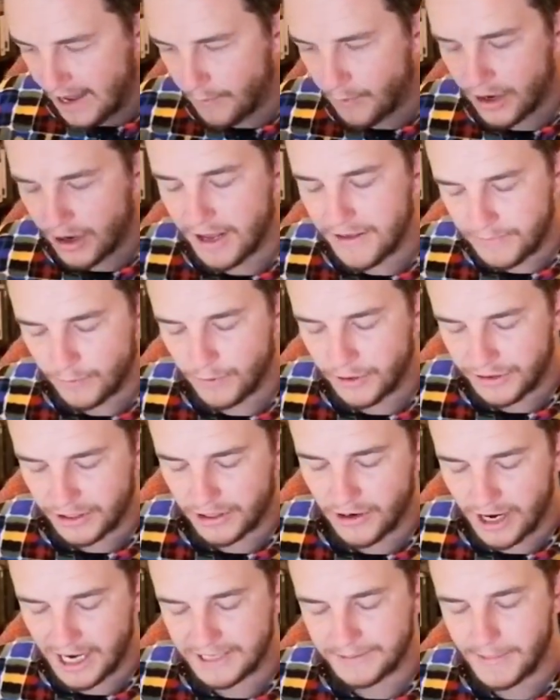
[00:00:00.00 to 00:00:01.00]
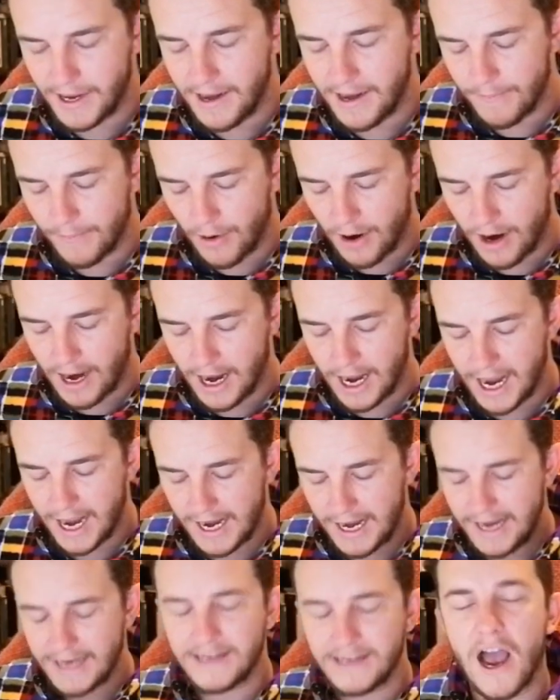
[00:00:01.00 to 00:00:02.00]
what the guys mean
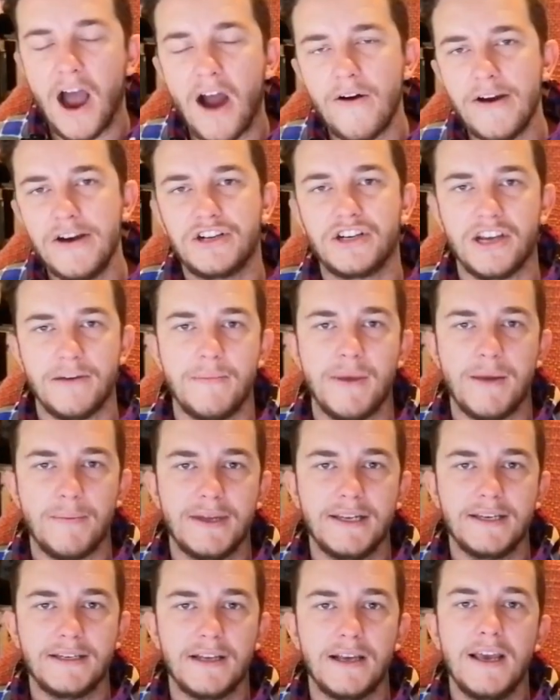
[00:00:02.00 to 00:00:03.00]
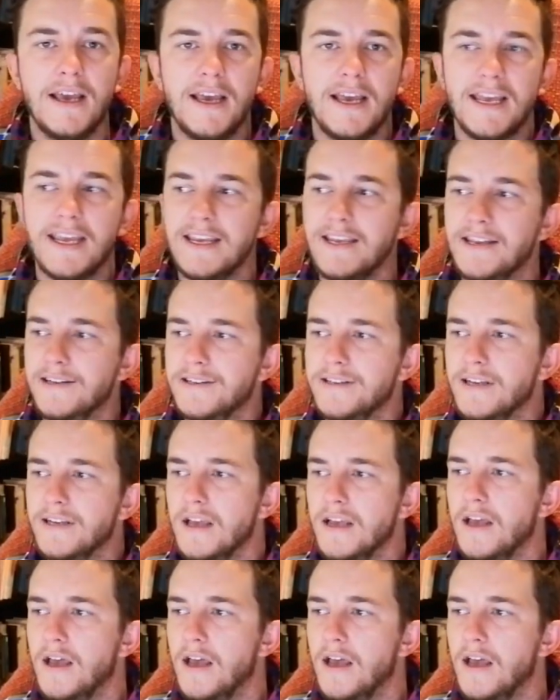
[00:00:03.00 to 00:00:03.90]
by encourage commitment is,